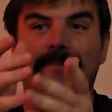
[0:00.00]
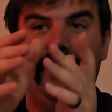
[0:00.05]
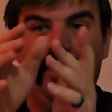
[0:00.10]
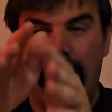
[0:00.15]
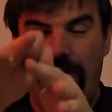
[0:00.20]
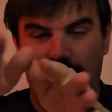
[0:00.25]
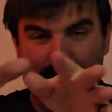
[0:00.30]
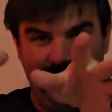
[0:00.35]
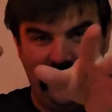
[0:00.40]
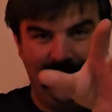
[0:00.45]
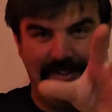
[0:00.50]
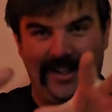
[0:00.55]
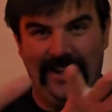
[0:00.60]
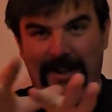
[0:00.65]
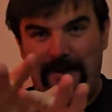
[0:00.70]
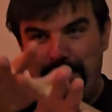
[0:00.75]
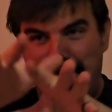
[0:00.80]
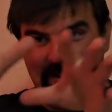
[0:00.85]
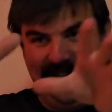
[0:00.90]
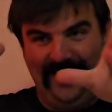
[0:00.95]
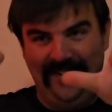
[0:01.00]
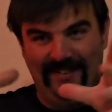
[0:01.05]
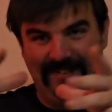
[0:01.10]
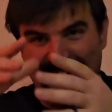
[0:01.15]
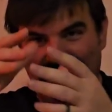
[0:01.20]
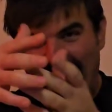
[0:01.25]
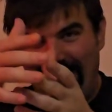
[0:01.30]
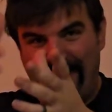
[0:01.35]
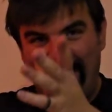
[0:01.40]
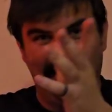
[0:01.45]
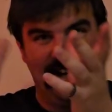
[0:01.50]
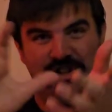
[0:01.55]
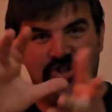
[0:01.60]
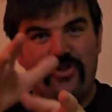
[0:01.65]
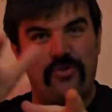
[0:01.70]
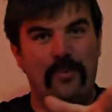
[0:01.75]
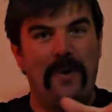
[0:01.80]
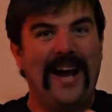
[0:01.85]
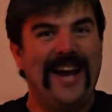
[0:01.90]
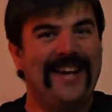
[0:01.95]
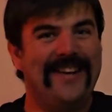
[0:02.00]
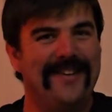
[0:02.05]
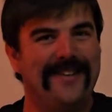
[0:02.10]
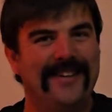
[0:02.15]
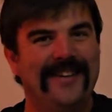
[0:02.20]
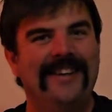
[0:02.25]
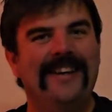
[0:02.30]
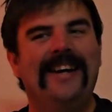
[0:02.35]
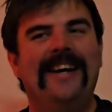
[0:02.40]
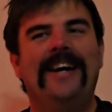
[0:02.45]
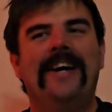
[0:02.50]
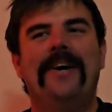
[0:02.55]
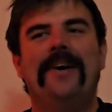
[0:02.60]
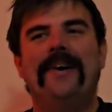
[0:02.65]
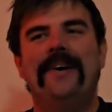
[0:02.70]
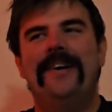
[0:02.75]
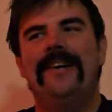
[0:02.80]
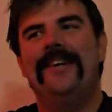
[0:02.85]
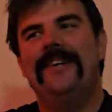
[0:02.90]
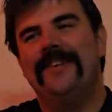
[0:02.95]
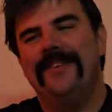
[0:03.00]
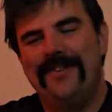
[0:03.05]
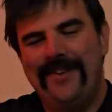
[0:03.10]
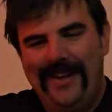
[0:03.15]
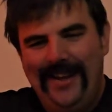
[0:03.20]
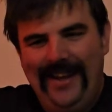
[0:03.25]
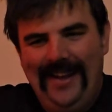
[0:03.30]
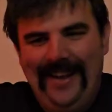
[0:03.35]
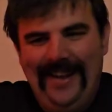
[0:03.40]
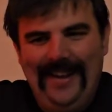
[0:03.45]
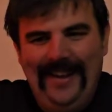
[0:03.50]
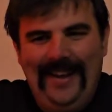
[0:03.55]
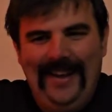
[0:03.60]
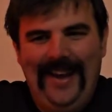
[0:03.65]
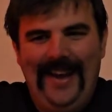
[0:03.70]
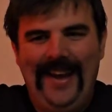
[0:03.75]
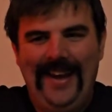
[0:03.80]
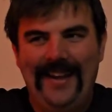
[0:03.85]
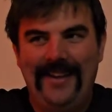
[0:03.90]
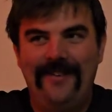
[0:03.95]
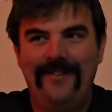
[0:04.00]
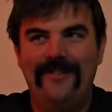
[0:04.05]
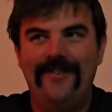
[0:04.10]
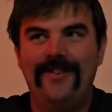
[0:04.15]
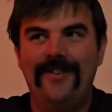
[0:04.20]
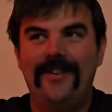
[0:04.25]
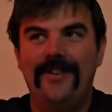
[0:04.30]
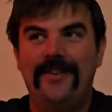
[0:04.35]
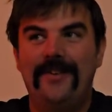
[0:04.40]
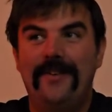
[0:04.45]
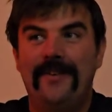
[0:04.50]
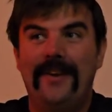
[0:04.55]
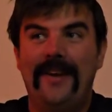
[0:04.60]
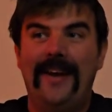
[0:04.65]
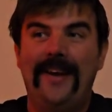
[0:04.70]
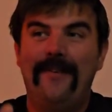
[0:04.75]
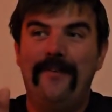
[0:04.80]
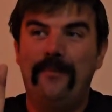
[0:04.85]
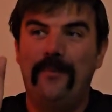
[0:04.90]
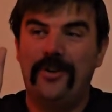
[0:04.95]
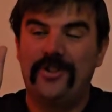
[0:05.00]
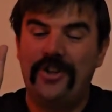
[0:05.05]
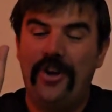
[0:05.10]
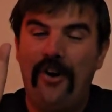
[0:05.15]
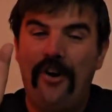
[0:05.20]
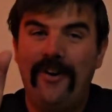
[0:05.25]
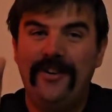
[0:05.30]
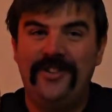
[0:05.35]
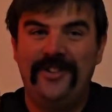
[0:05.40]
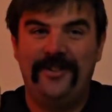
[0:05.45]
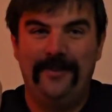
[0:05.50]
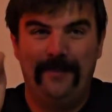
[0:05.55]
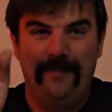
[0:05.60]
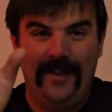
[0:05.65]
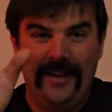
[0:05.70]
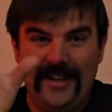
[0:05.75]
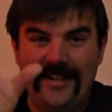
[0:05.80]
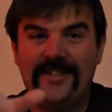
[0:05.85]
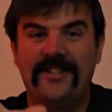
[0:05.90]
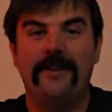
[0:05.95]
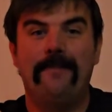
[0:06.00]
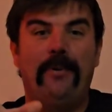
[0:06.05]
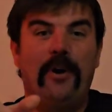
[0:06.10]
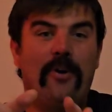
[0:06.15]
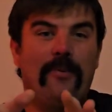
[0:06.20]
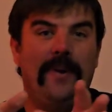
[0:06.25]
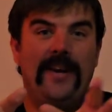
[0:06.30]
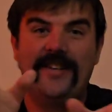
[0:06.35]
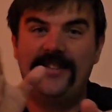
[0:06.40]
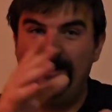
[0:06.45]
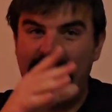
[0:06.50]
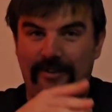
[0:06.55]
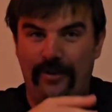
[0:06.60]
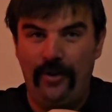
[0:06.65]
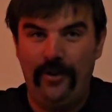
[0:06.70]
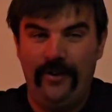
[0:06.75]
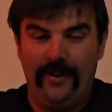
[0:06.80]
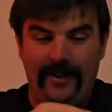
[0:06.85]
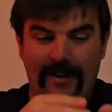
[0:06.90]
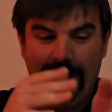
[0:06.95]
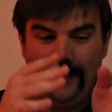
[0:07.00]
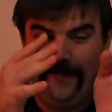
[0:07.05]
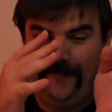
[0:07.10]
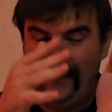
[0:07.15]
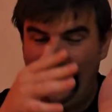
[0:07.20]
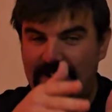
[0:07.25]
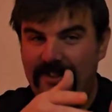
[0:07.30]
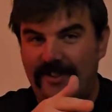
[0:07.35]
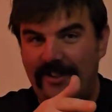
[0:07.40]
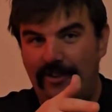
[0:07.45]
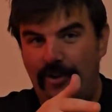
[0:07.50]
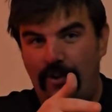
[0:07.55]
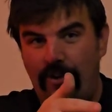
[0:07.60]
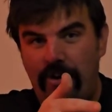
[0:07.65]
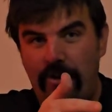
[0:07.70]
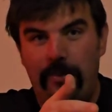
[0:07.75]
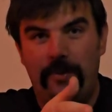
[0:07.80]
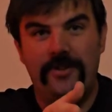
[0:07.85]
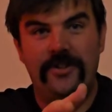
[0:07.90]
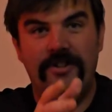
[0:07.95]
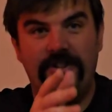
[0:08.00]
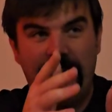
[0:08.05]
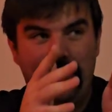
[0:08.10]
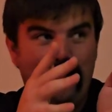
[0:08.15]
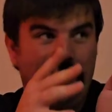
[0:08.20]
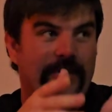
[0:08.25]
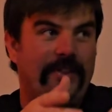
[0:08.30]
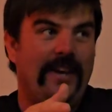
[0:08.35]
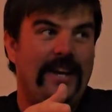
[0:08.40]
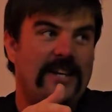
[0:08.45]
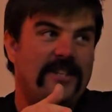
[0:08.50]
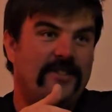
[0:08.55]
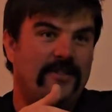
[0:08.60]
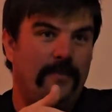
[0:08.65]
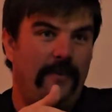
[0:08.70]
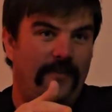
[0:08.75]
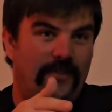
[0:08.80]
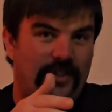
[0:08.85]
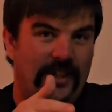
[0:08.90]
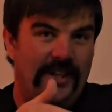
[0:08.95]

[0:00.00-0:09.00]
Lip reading: as like a big, like a shrine. And what's awesome, and this is the part where I said earlier, it fits in earlier, where she sympathizes with